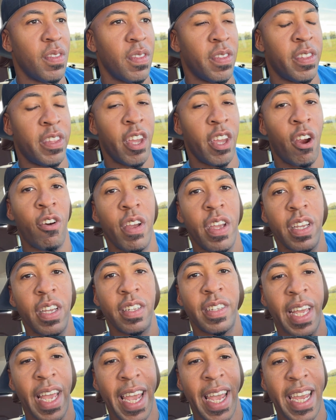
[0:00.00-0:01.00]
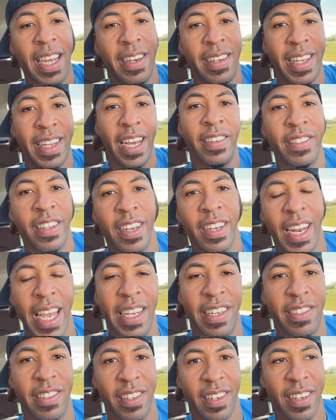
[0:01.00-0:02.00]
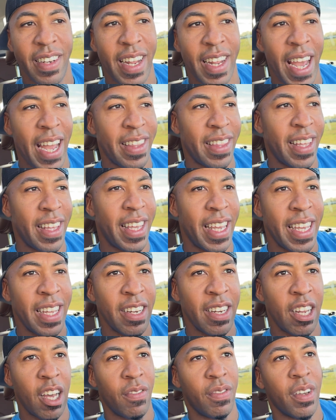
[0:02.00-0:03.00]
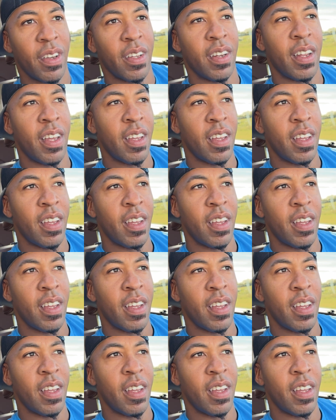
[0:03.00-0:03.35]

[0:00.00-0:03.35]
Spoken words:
there is a destination at the end of it.